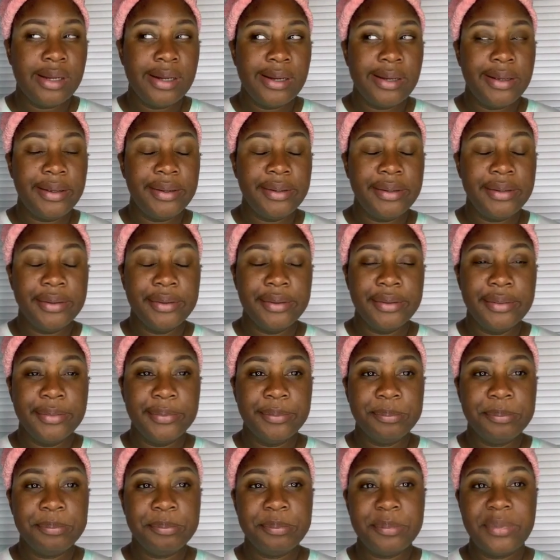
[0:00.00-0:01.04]

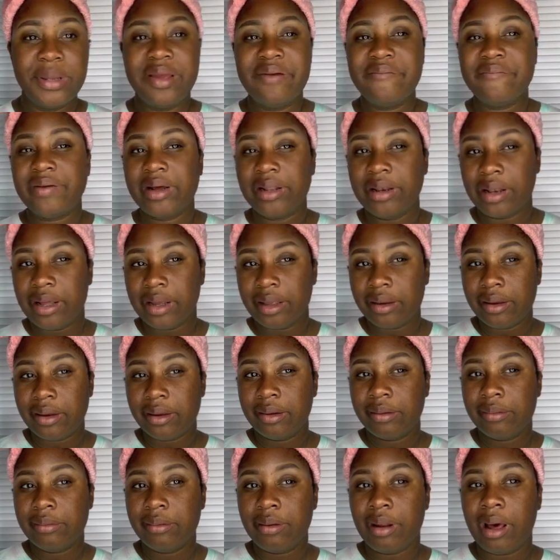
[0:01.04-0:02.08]
and if I like it,
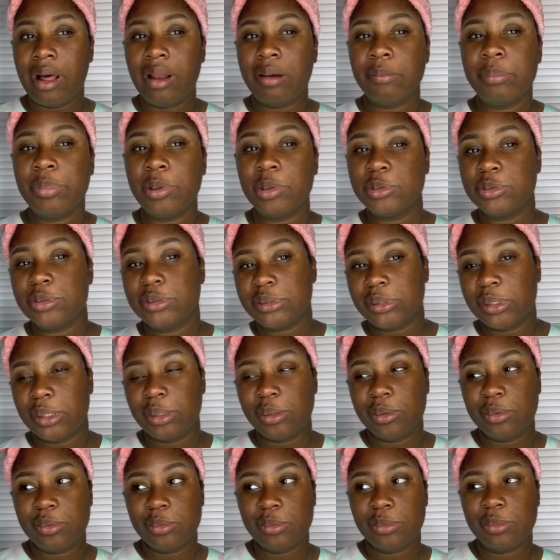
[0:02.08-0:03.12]
I'll post it.
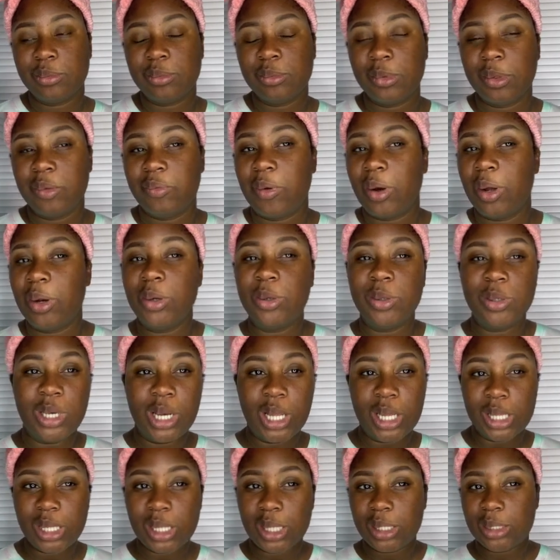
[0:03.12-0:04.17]
If I don't
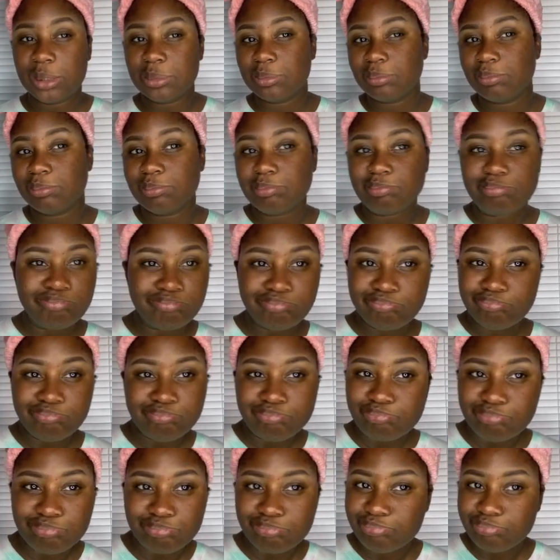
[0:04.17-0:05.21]
like it,
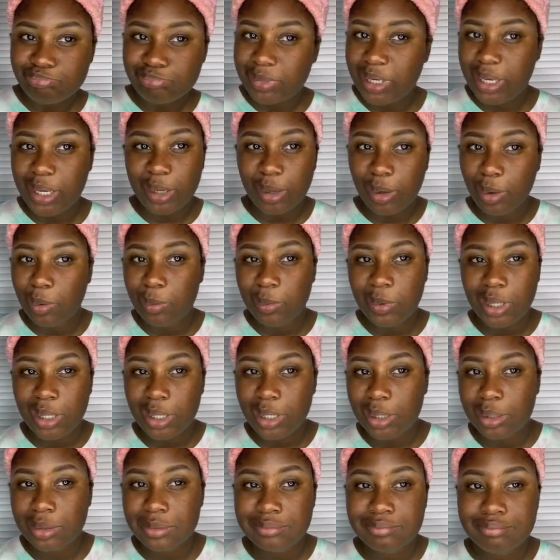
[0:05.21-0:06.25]
ain't gonna make
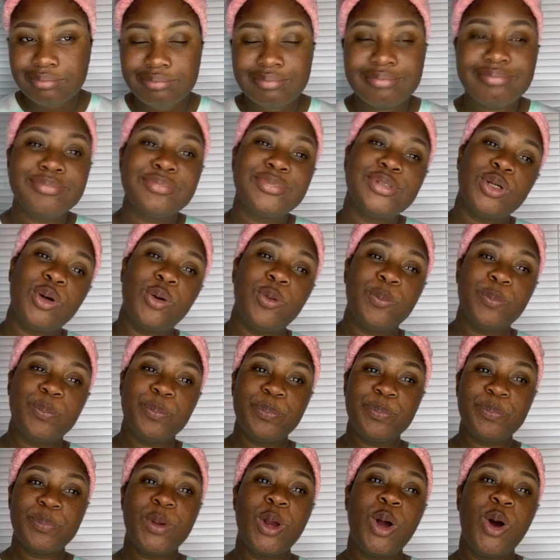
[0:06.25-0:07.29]
it. So
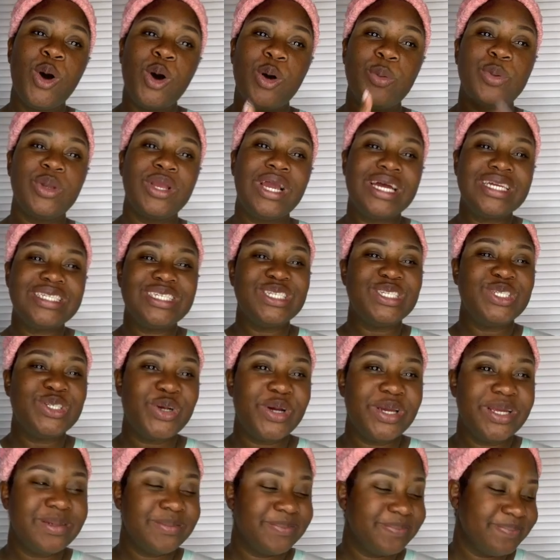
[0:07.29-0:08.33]
hope you guys enjoy.
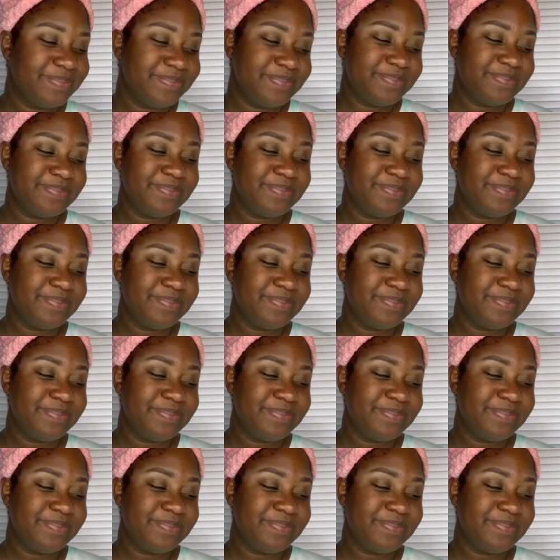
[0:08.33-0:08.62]
So